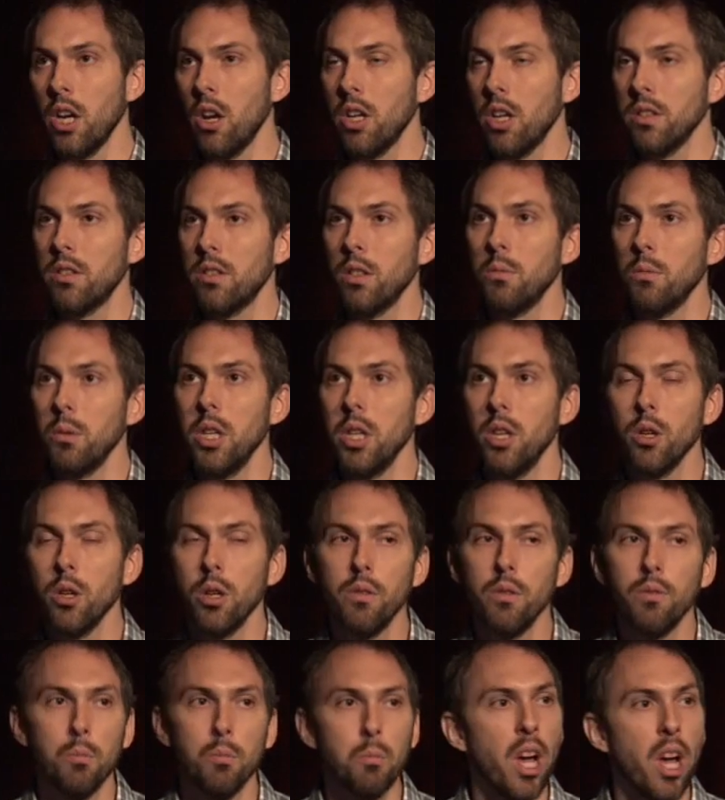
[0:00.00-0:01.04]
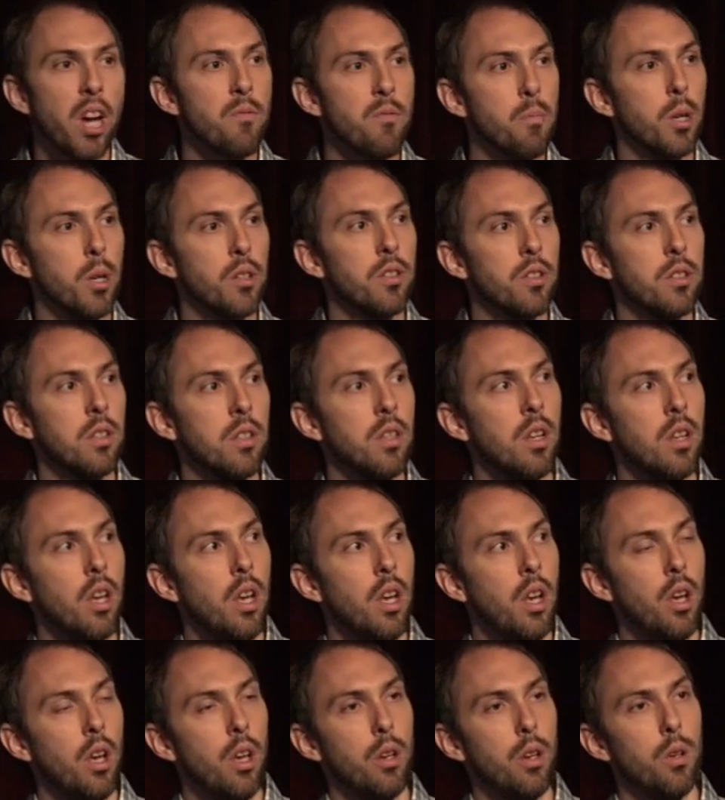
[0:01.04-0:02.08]
in Austin, we heard from LivePerson,
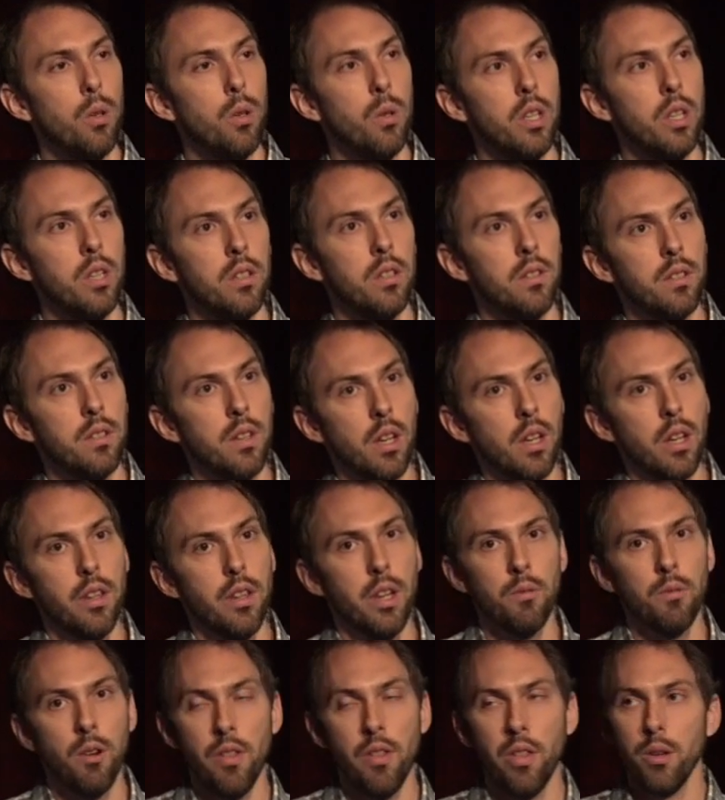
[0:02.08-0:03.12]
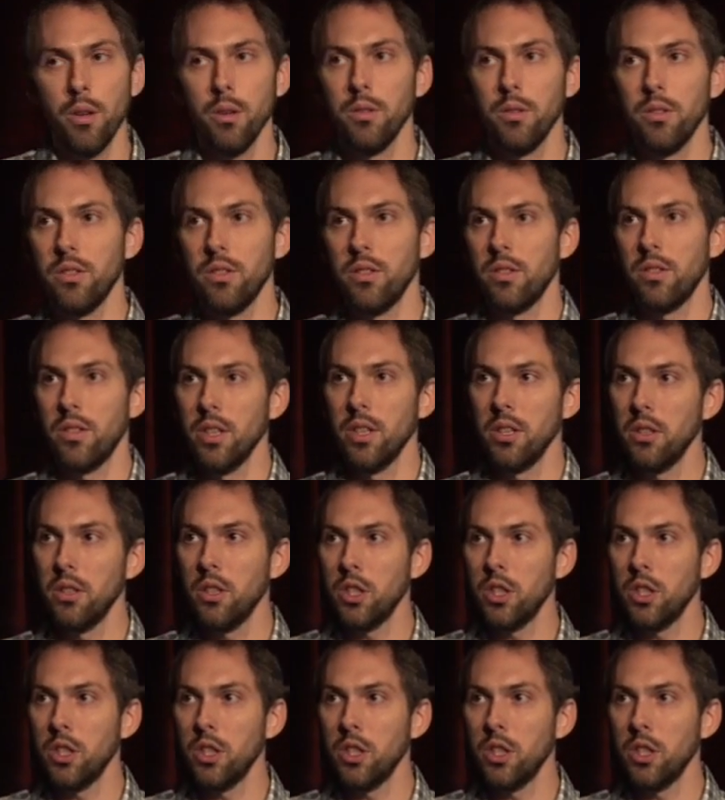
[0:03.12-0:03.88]
who is, they run the